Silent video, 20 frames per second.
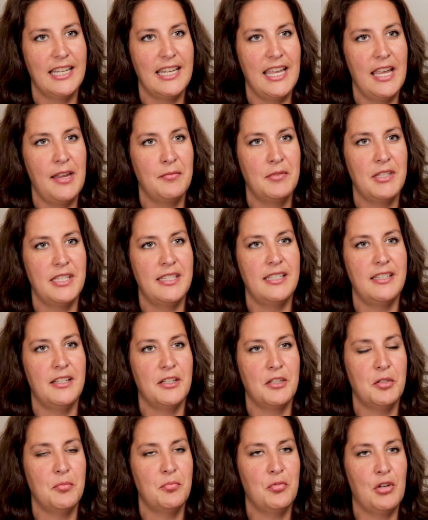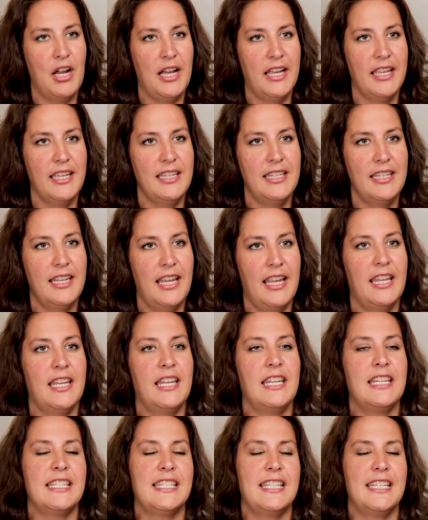I came to see Doctor Bryan, and
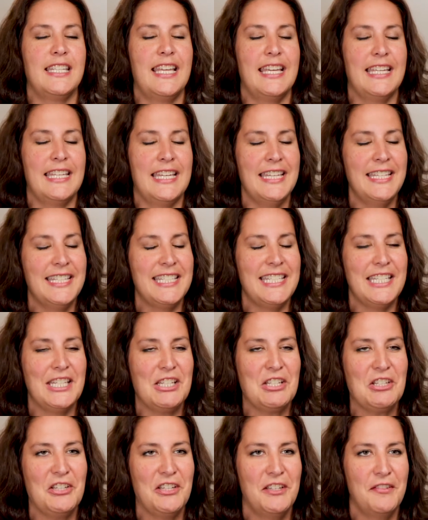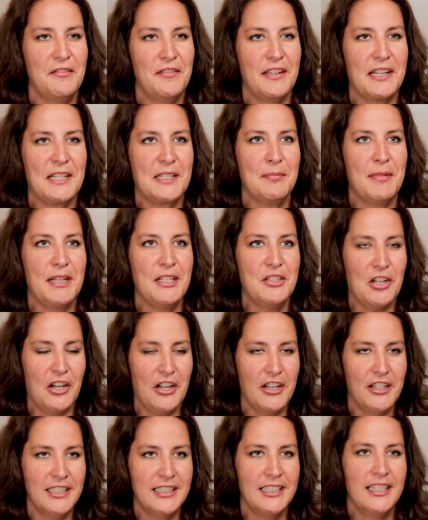he said that yes, he could fix my
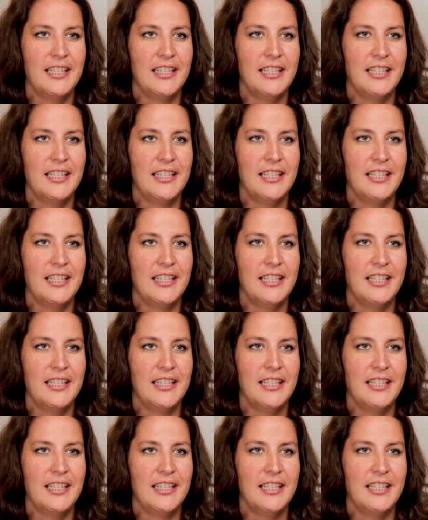jaw.